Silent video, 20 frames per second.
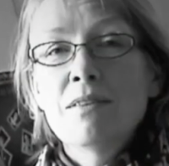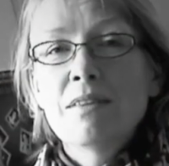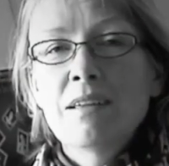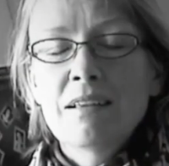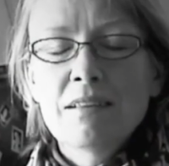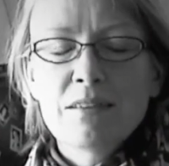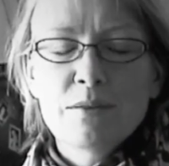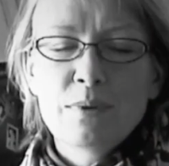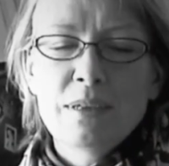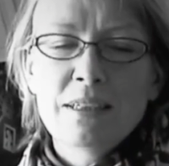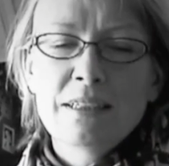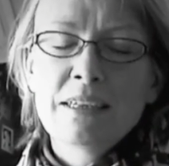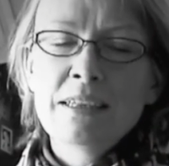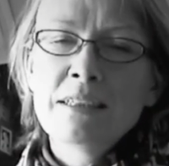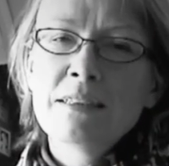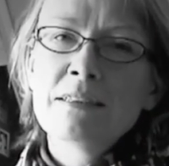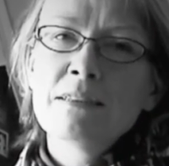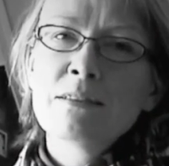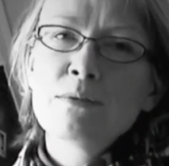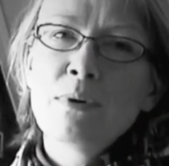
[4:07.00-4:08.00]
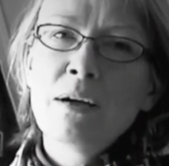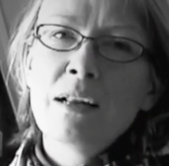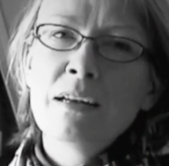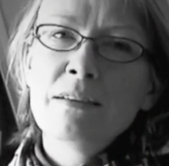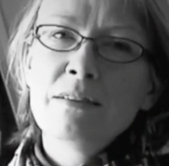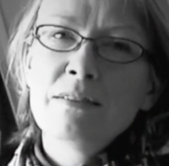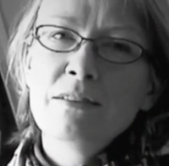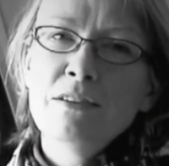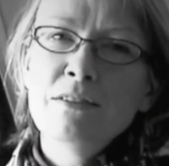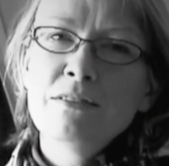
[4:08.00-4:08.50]
the things we did, as
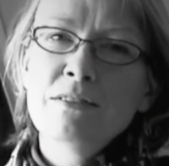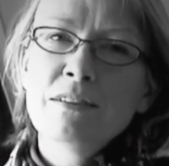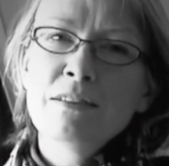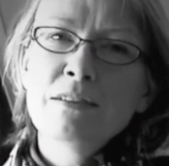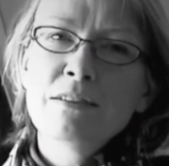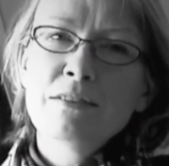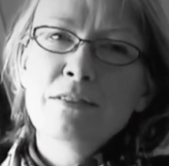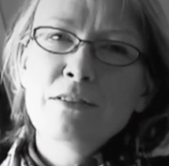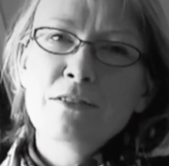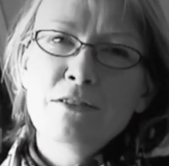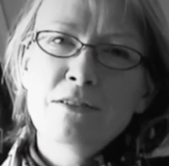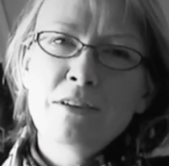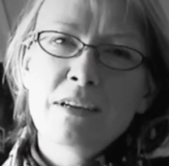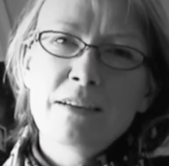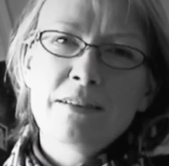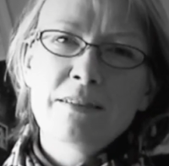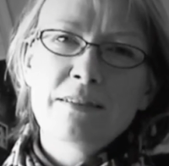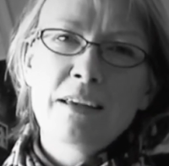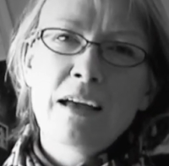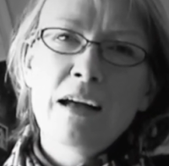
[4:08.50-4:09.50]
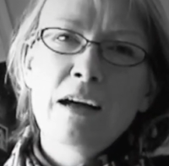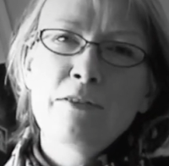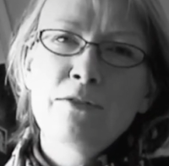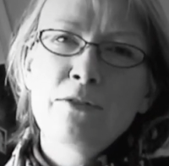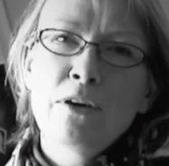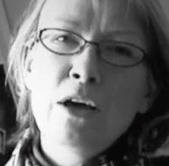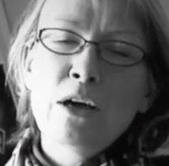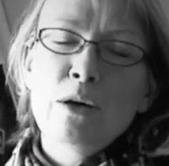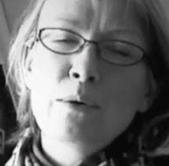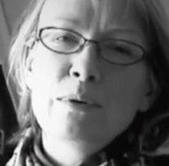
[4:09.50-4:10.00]
well as using the story
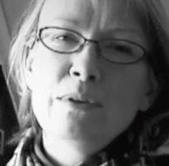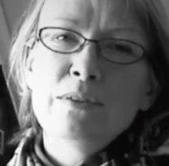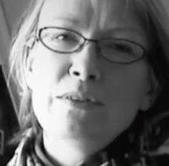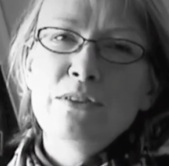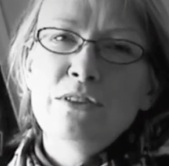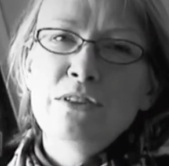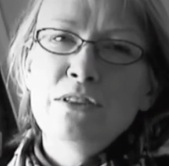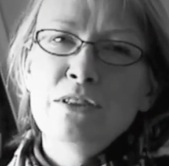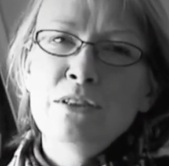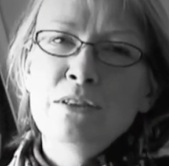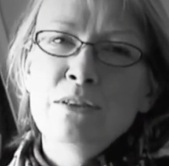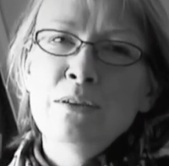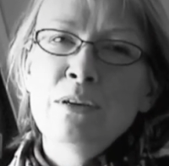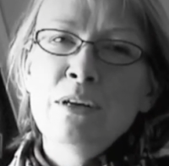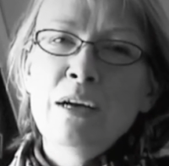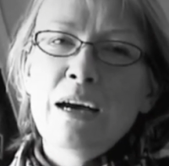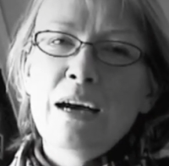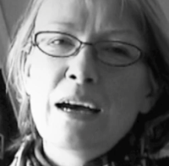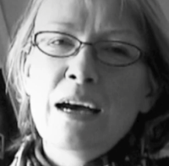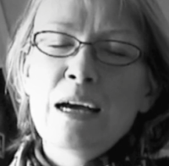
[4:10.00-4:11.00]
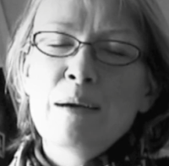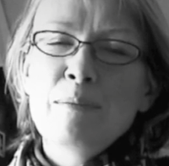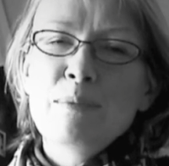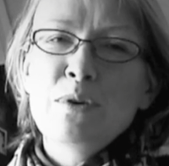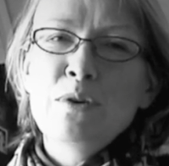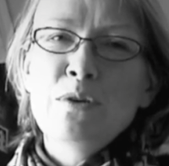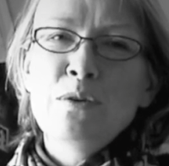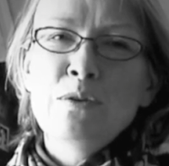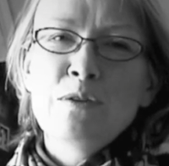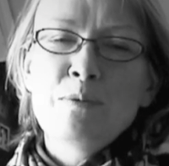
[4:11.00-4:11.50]
itself, was to um,
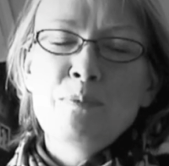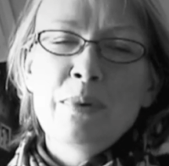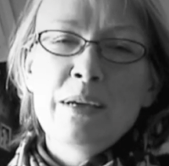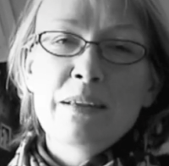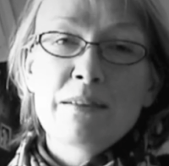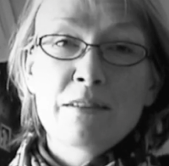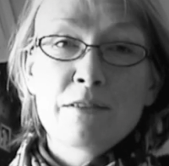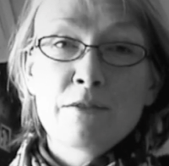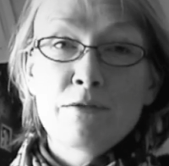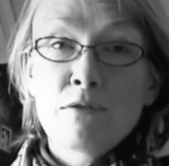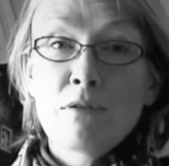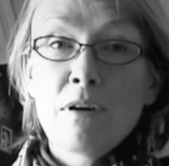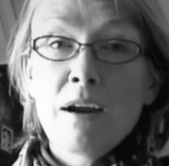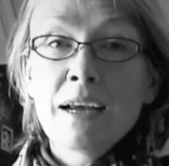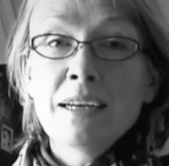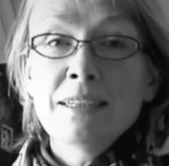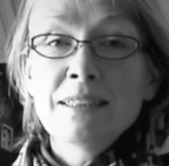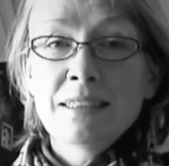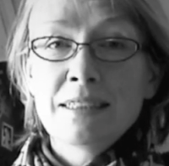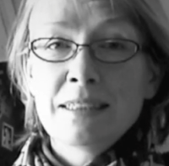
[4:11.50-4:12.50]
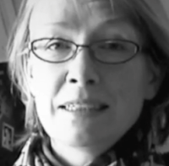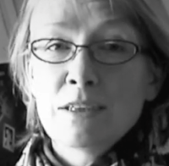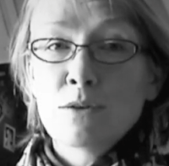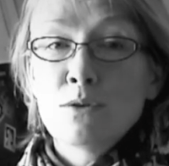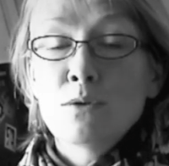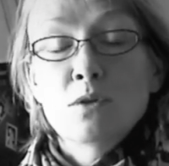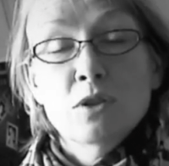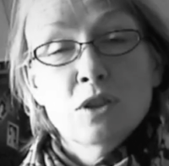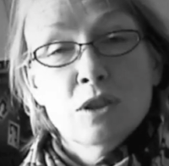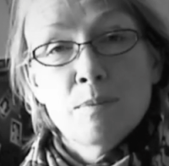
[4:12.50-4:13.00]
use bits of writing,
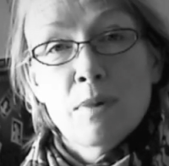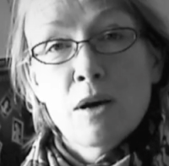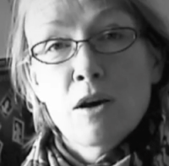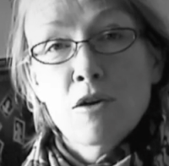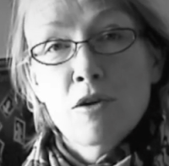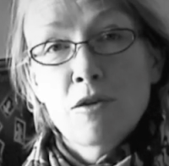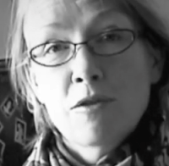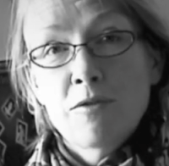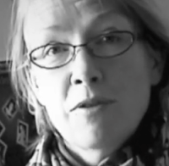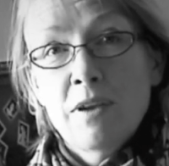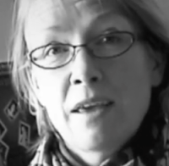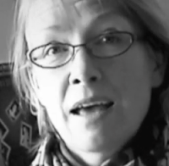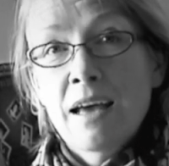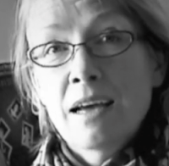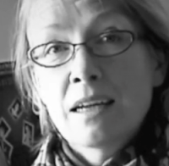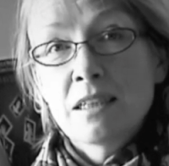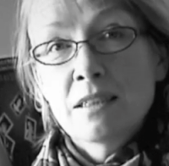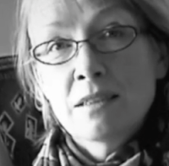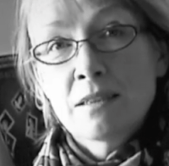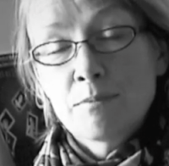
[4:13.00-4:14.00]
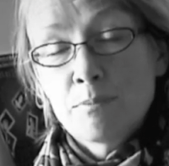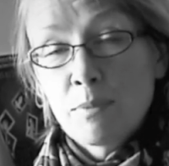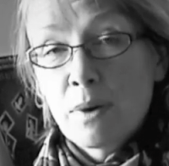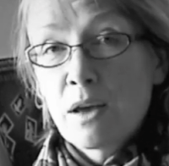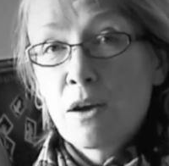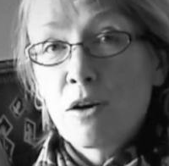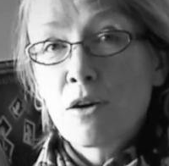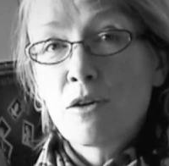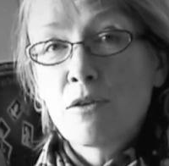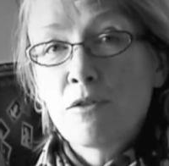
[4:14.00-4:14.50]
autobiography and
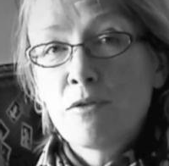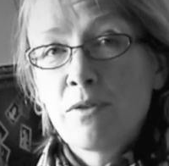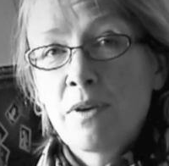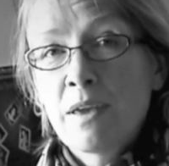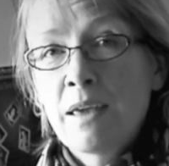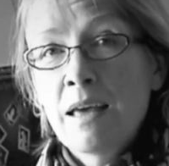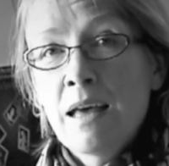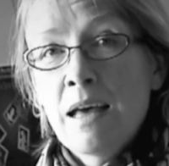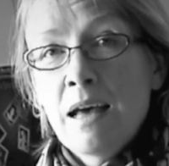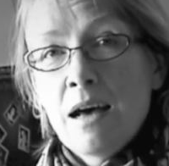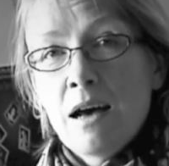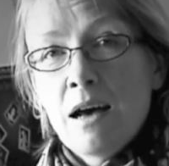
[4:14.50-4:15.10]
biography,